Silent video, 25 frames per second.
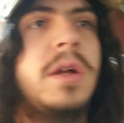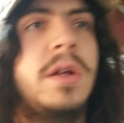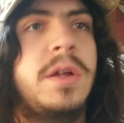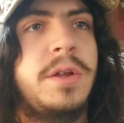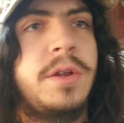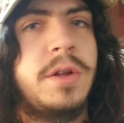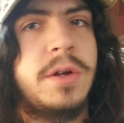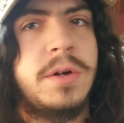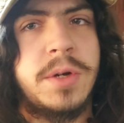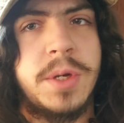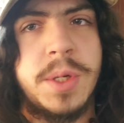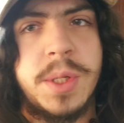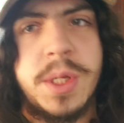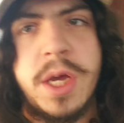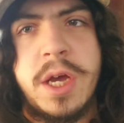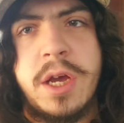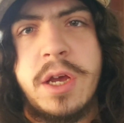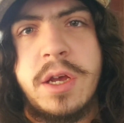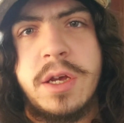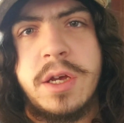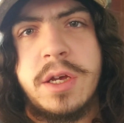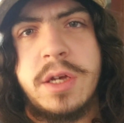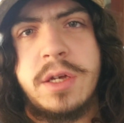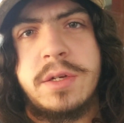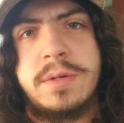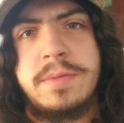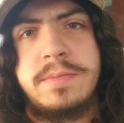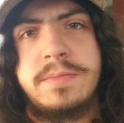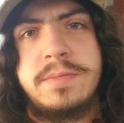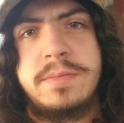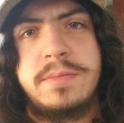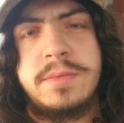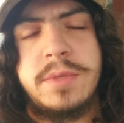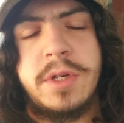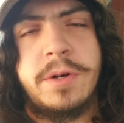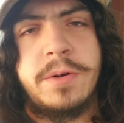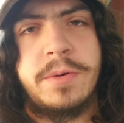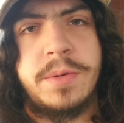You know, because
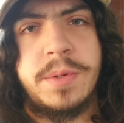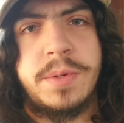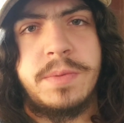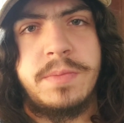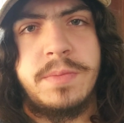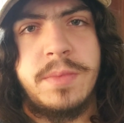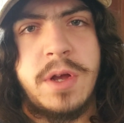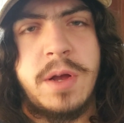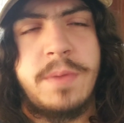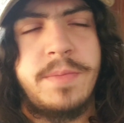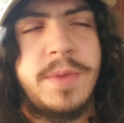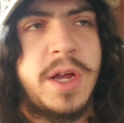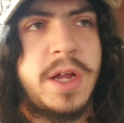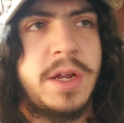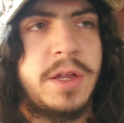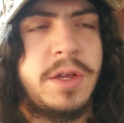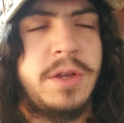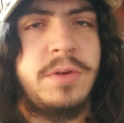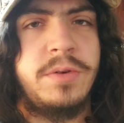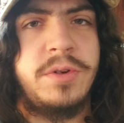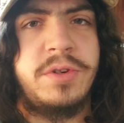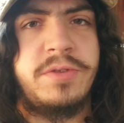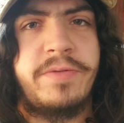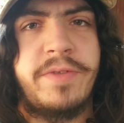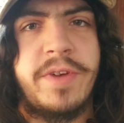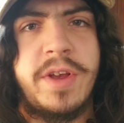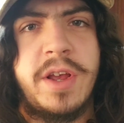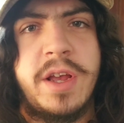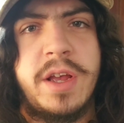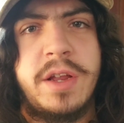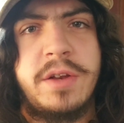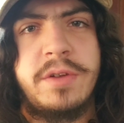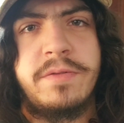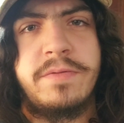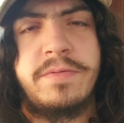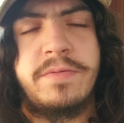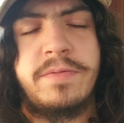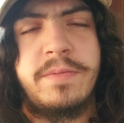I'm not a huge fan
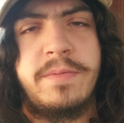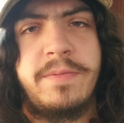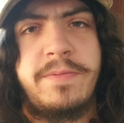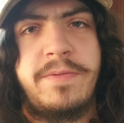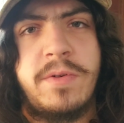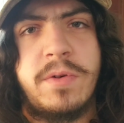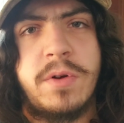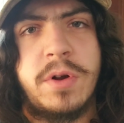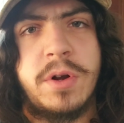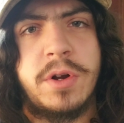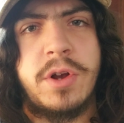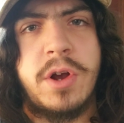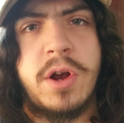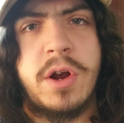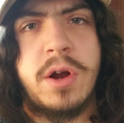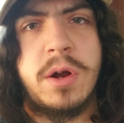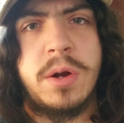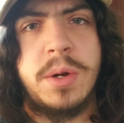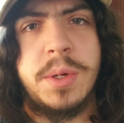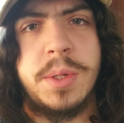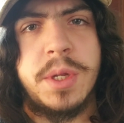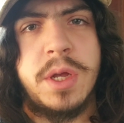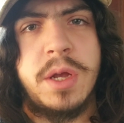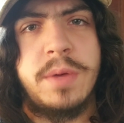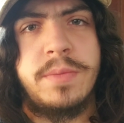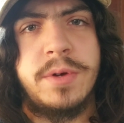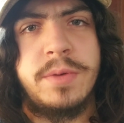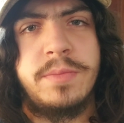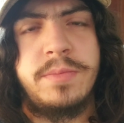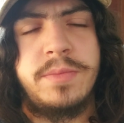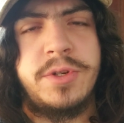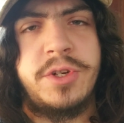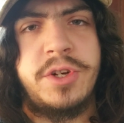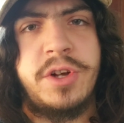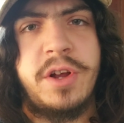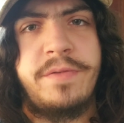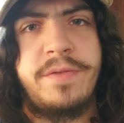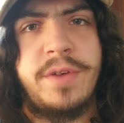of foreign cars. I'm a
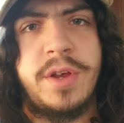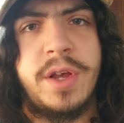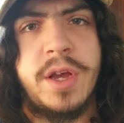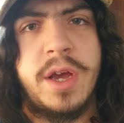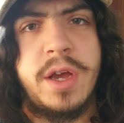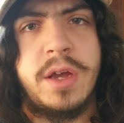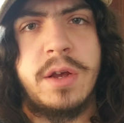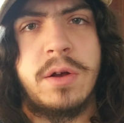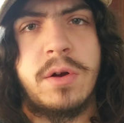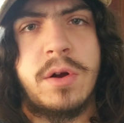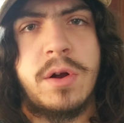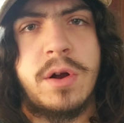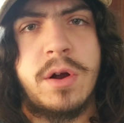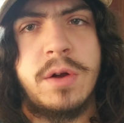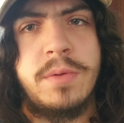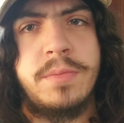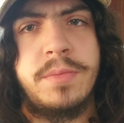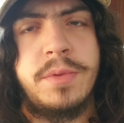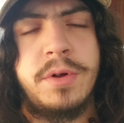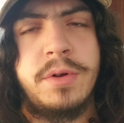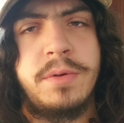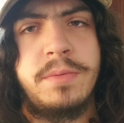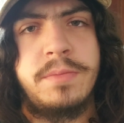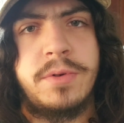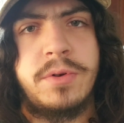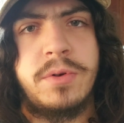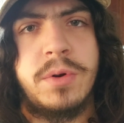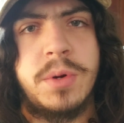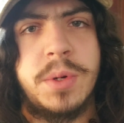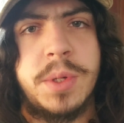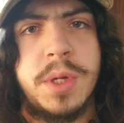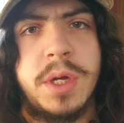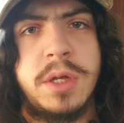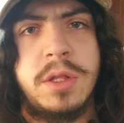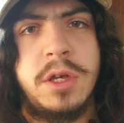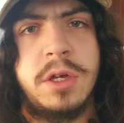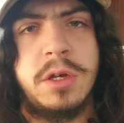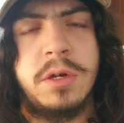Chevy guy at heart, but of course
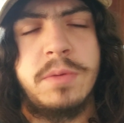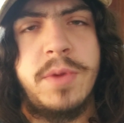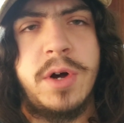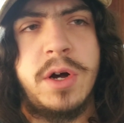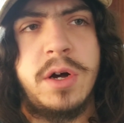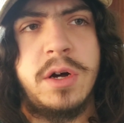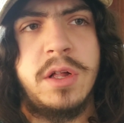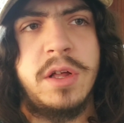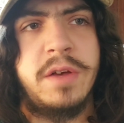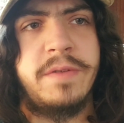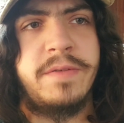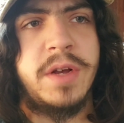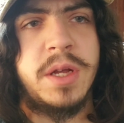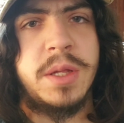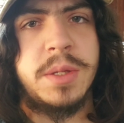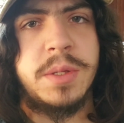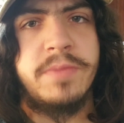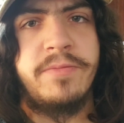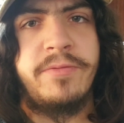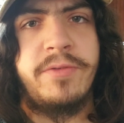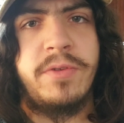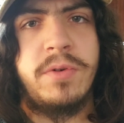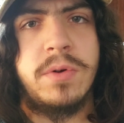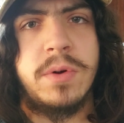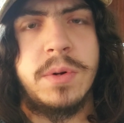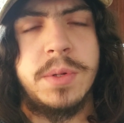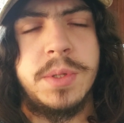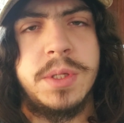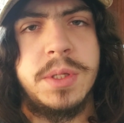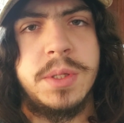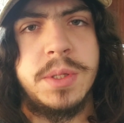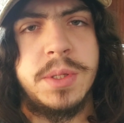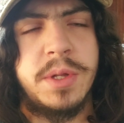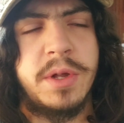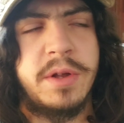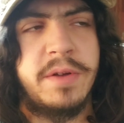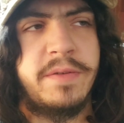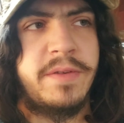I like them all. I've got some Fords and
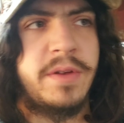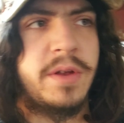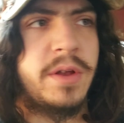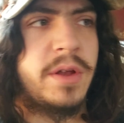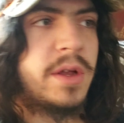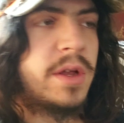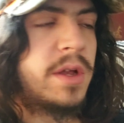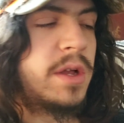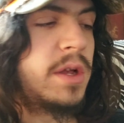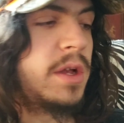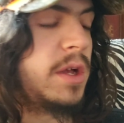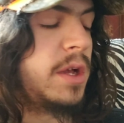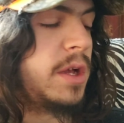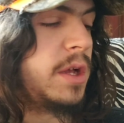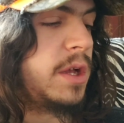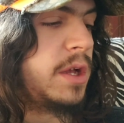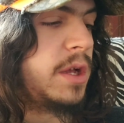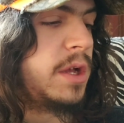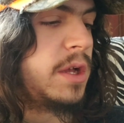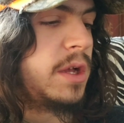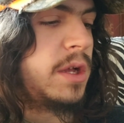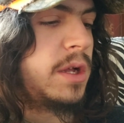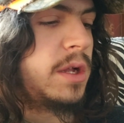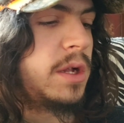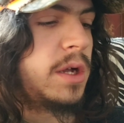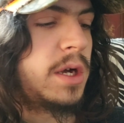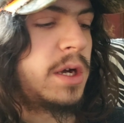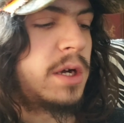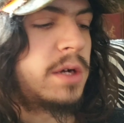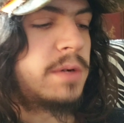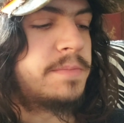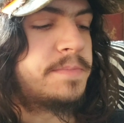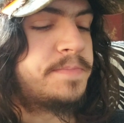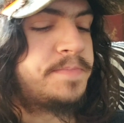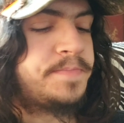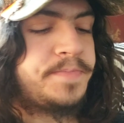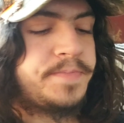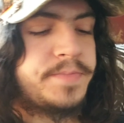stuff.
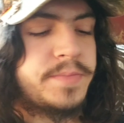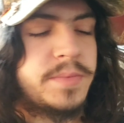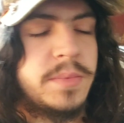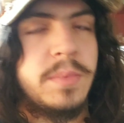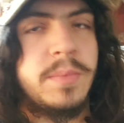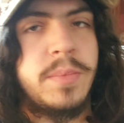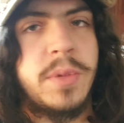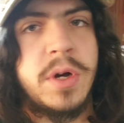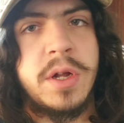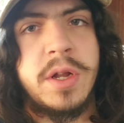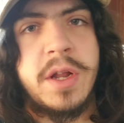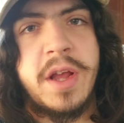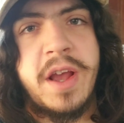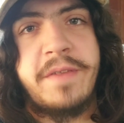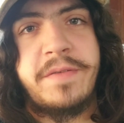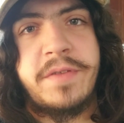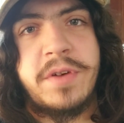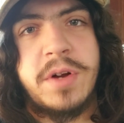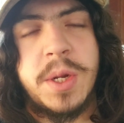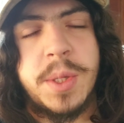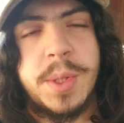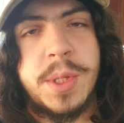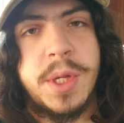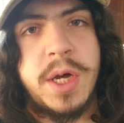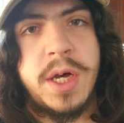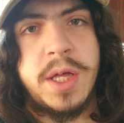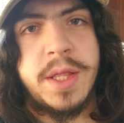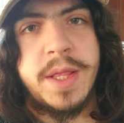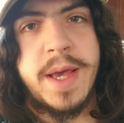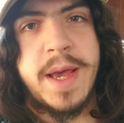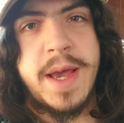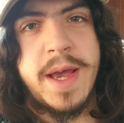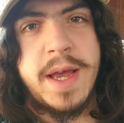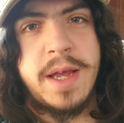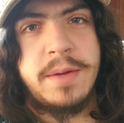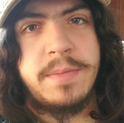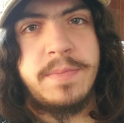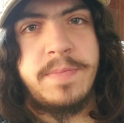Um, but after I saw
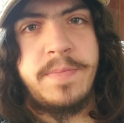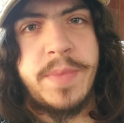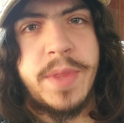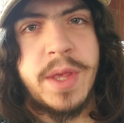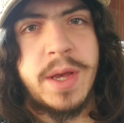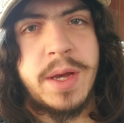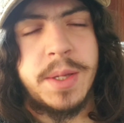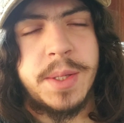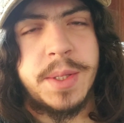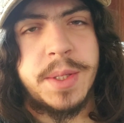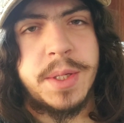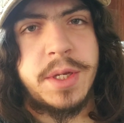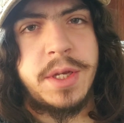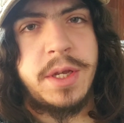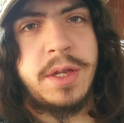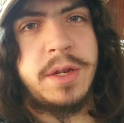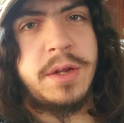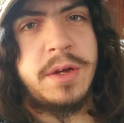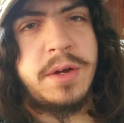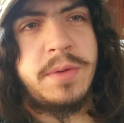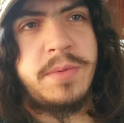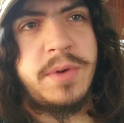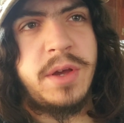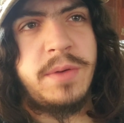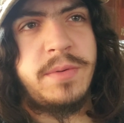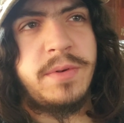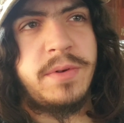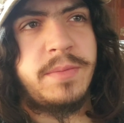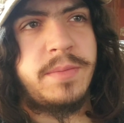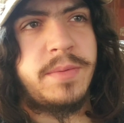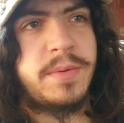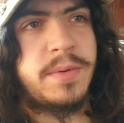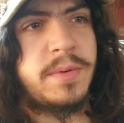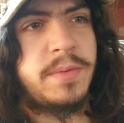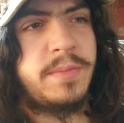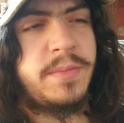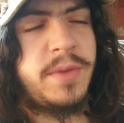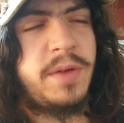that, I was like, maybe
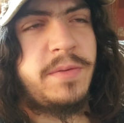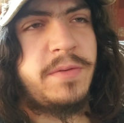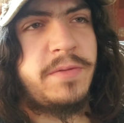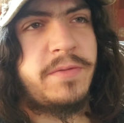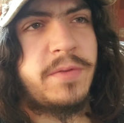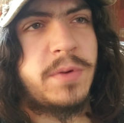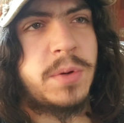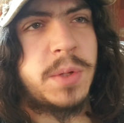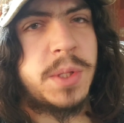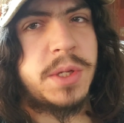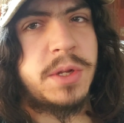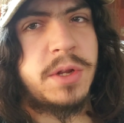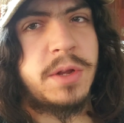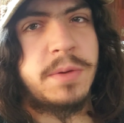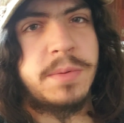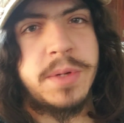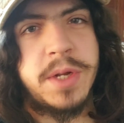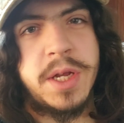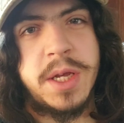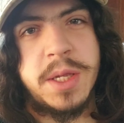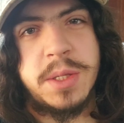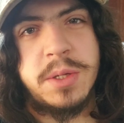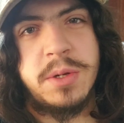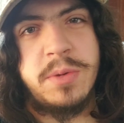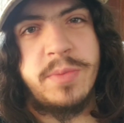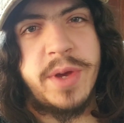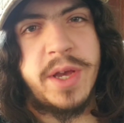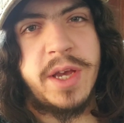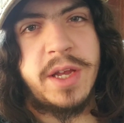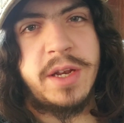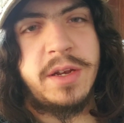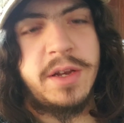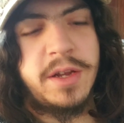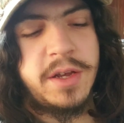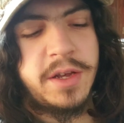foreign stuff's not so bad.